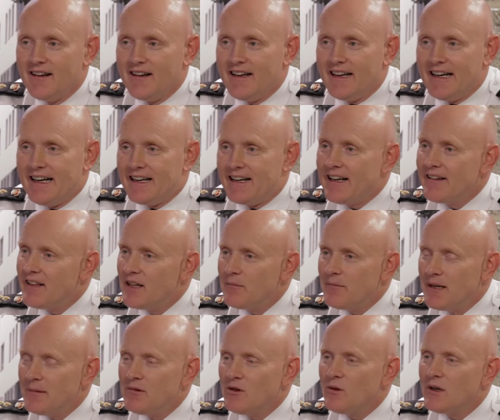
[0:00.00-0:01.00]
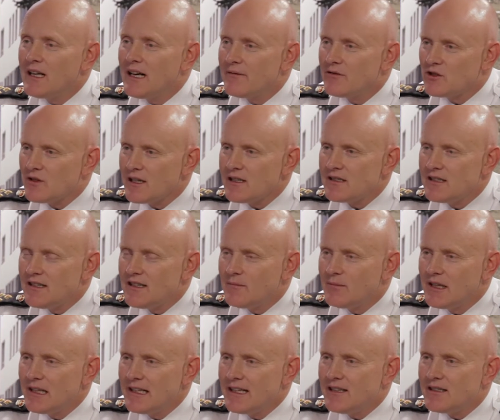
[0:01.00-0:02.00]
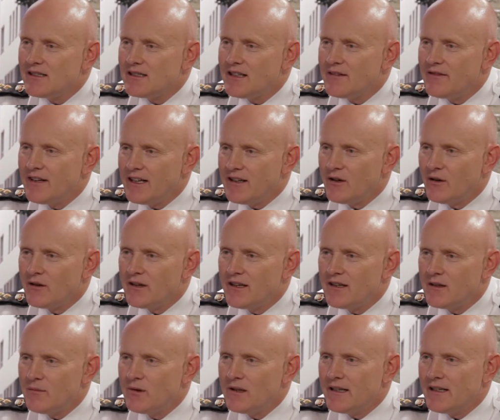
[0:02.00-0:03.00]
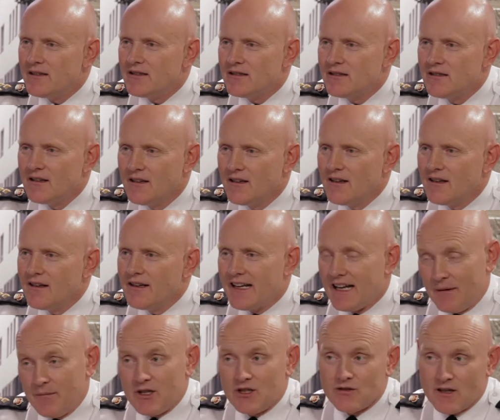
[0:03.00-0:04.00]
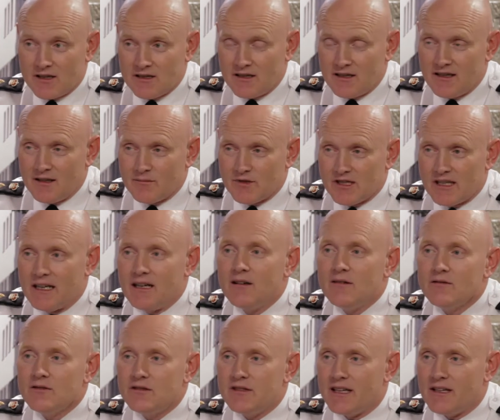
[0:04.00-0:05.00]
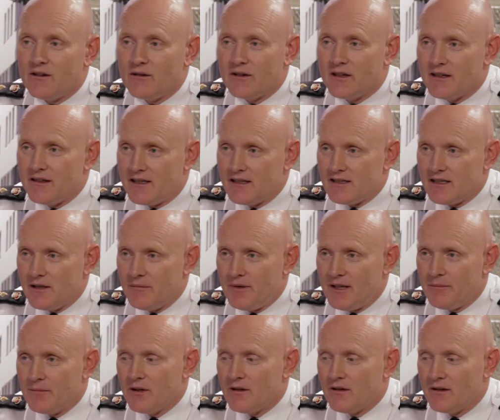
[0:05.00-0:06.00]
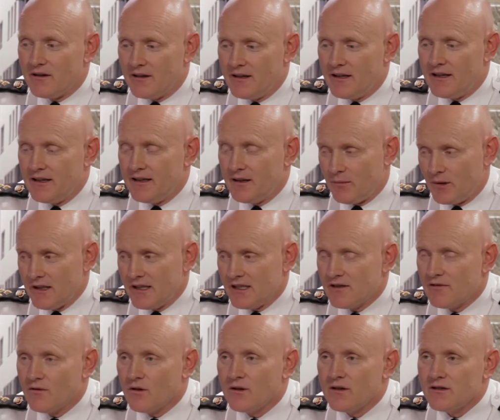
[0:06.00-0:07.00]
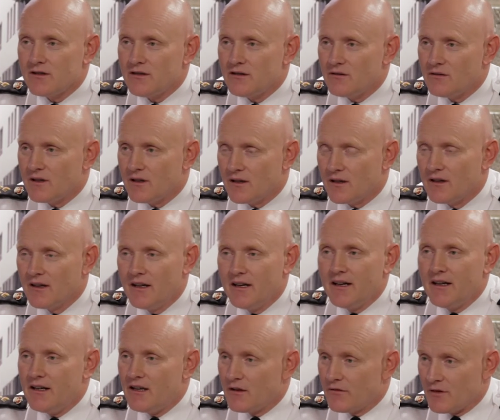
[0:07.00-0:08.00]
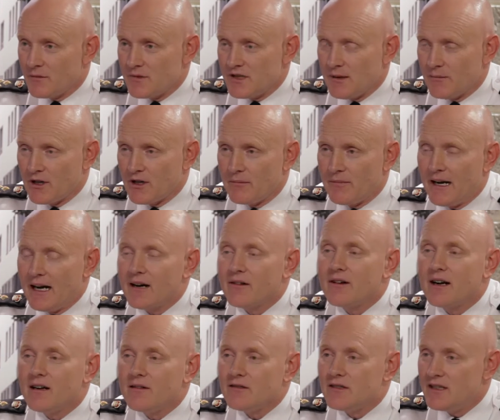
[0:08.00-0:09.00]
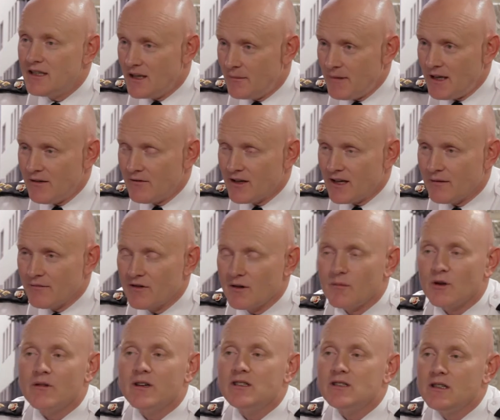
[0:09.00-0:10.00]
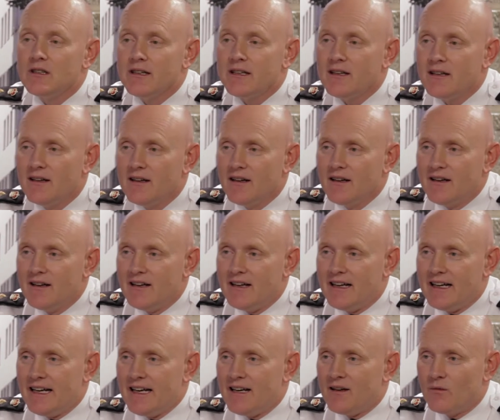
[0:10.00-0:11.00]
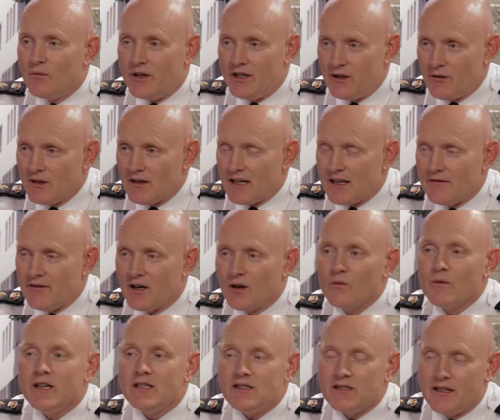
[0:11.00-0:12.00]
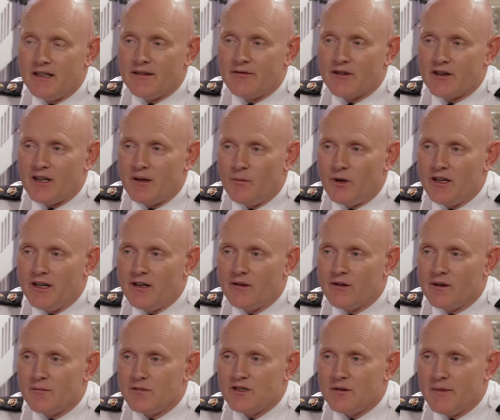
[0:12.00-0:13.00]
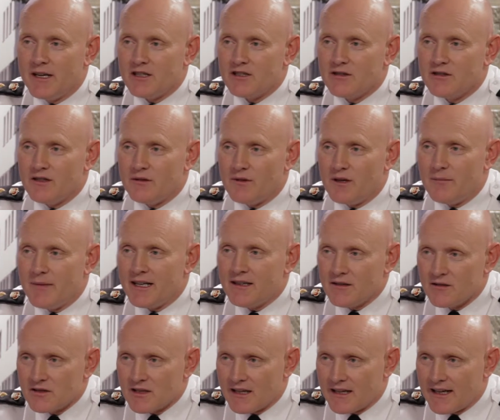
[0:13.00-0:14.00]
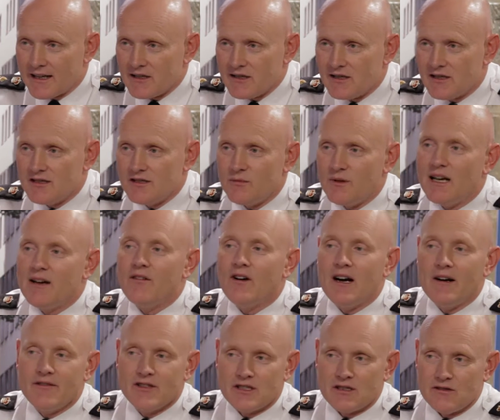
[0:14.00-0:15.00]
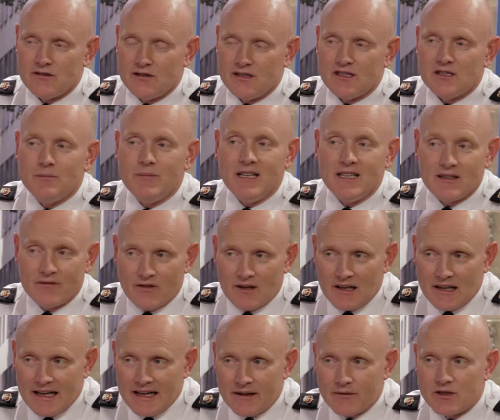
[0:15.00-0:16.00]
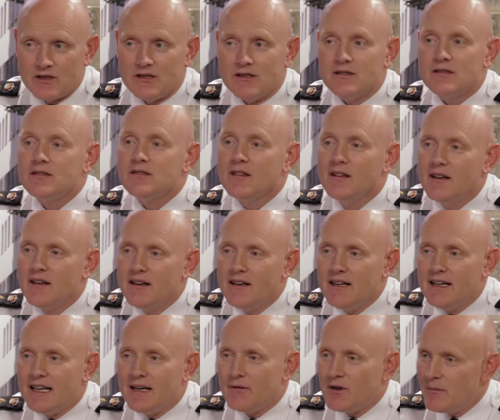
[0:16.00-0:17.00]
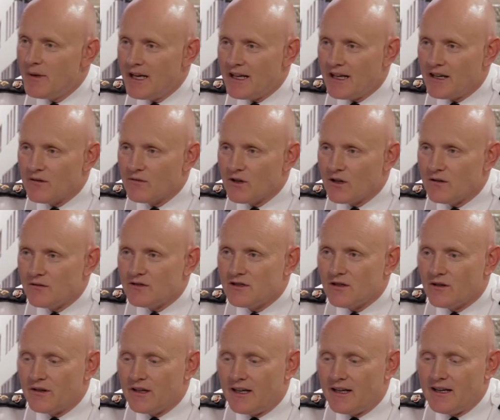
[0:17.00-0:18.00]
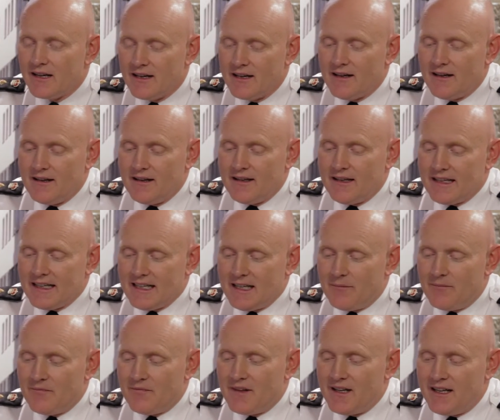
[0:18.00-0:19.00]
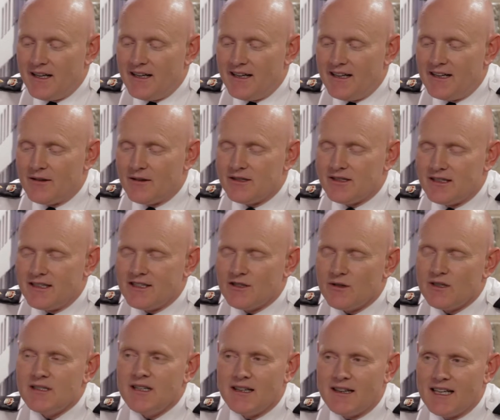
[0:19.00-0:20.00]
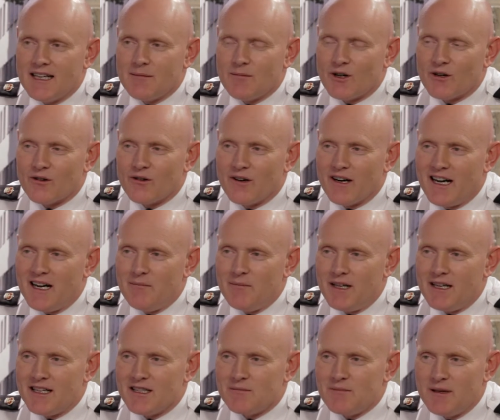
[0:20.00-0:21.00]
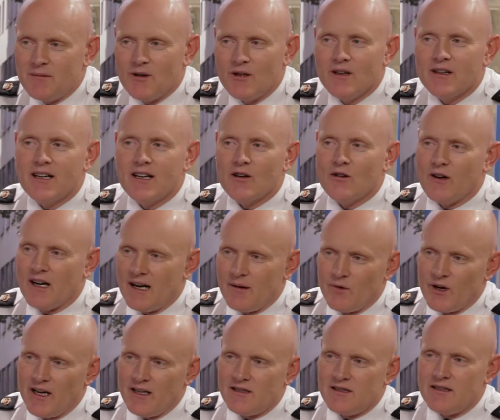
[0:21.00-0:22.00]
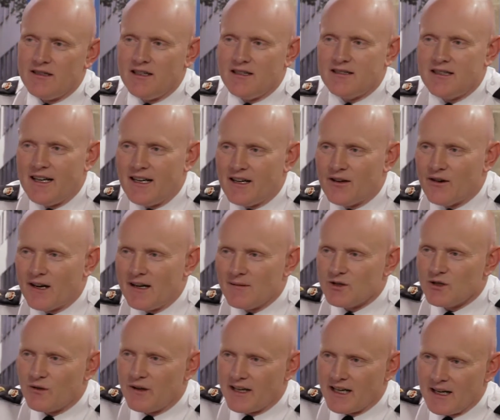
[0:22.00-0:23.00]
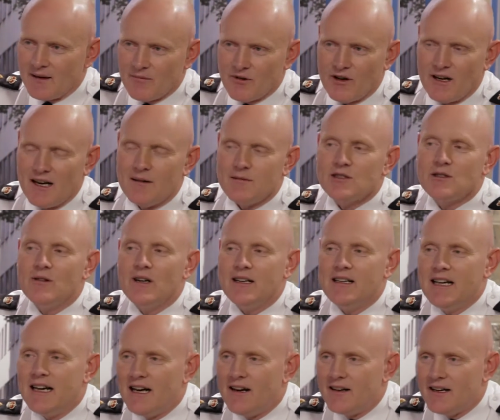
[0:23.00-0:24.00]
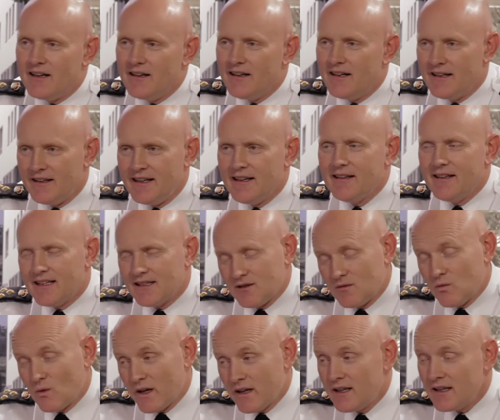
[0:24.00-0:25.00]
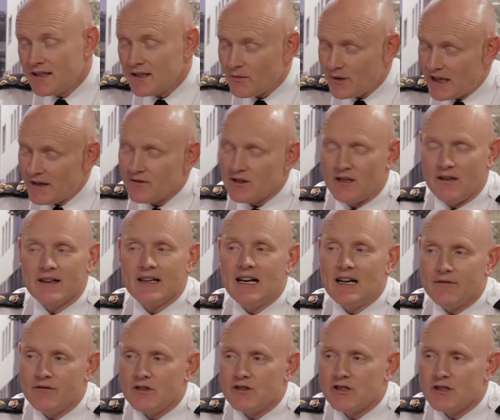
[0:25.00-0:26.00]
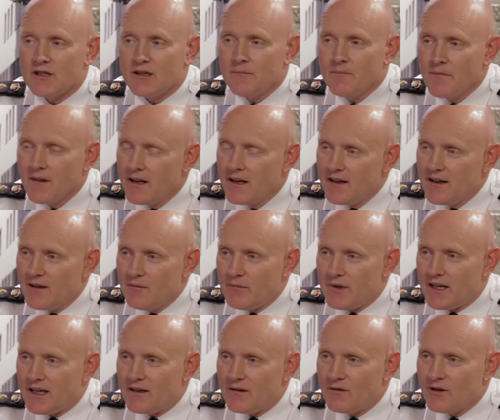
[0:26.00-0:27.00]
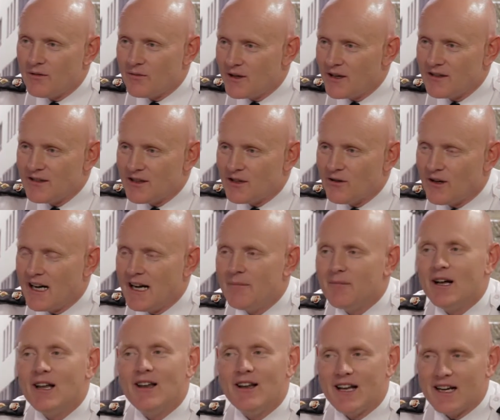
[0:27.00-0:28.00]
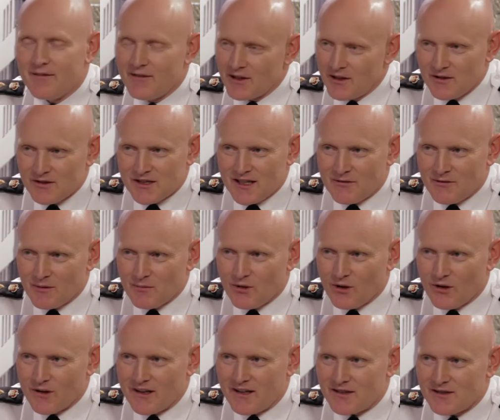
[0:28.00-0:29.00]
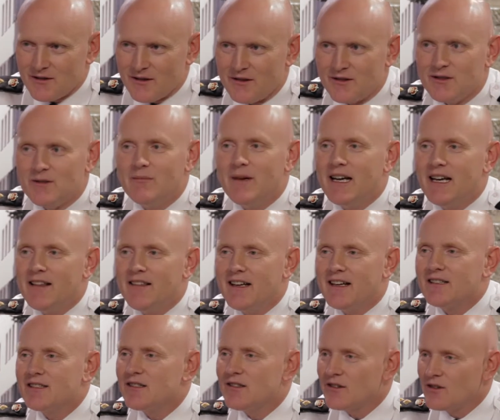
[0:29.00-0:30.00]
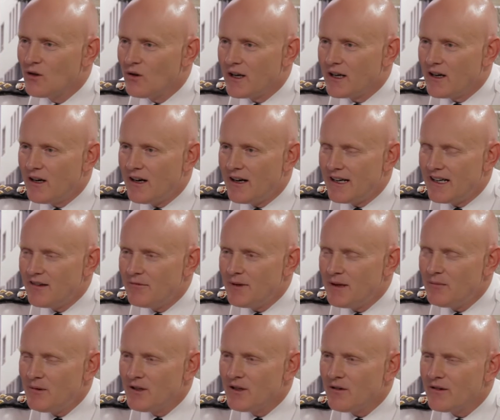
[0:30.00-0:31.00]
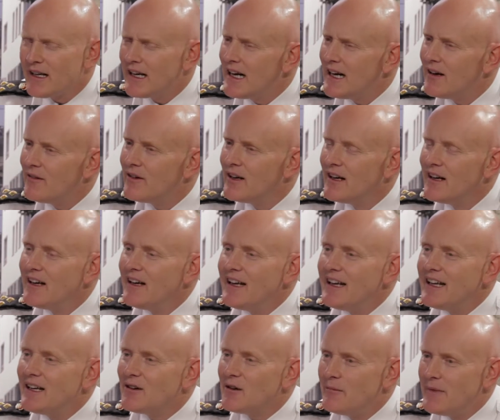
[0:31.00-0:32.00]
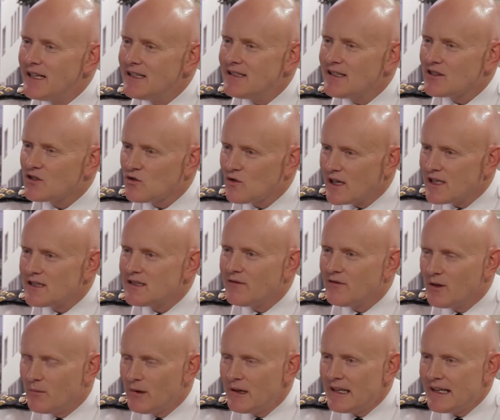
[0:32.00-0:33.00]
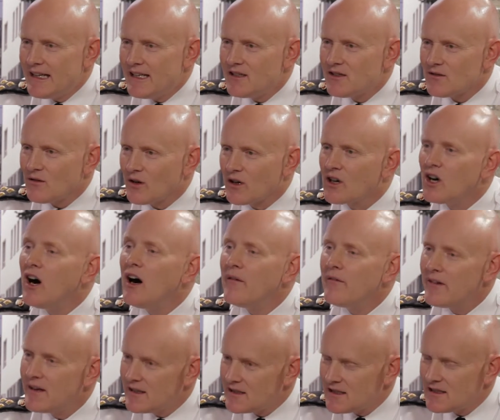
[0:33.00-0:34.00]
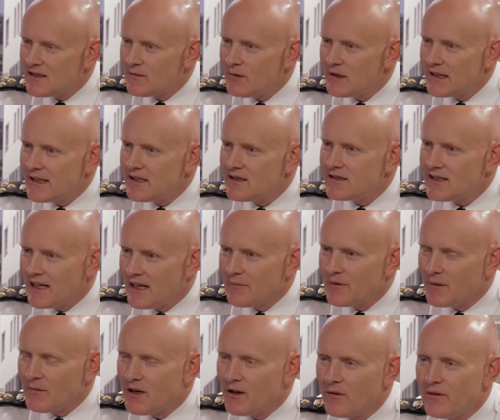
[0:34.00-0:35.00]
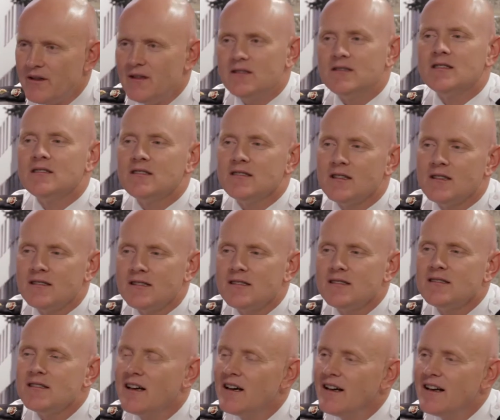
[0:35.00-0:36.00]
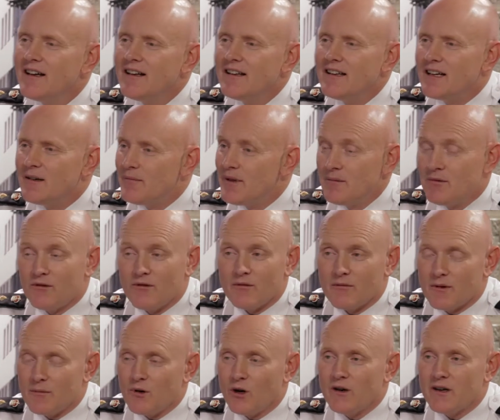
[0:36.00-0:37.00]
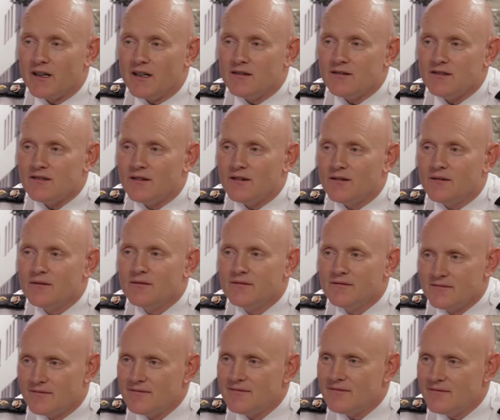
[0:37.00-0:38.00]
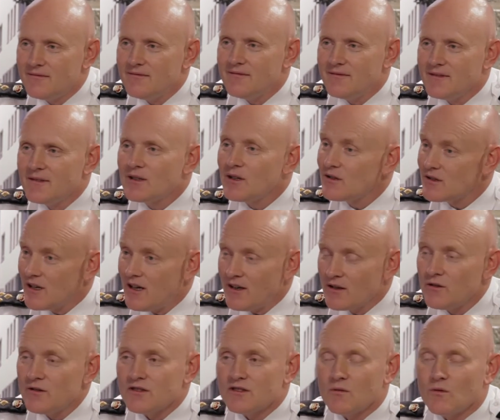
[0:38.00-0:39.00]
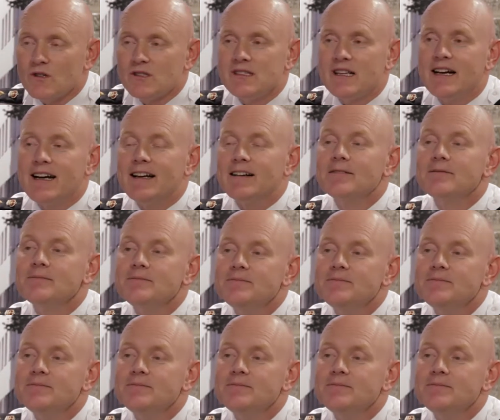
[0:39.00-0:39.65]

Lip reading: And I think people will have trust in the police if they know that the police can be trusted themselves. They know that they see people in the police force who are, you know, from similar backgrounds that they may have come from originally. And we do a lot of outreach to different community groups to make sure that we make those connections. We have officers that speak different languages, and we make inroads so that you know, it's an interesting thing about crime, because people look at crime rates and they say crime's going up, crime's going down, and that's one thing that we have to look at for sure. But with regard to crime, a lot of it goes unreported. So there's many things that are going on, and if people don't have, you know, a basic trust of the police or confidence in the police to help them out with these instances, that people won't report it. So all goes towards that.